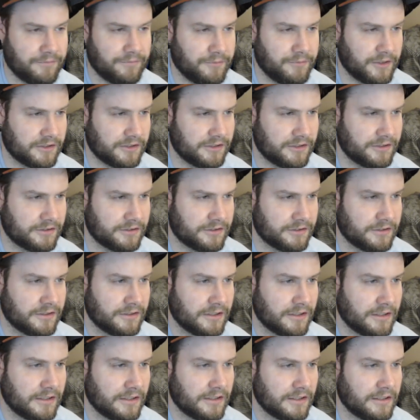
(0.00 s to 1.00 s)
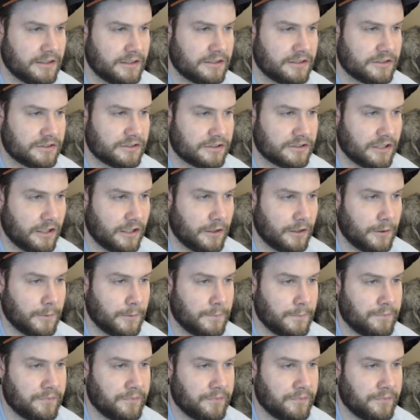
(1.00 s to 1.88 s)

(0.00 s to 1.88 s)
Makes sense. So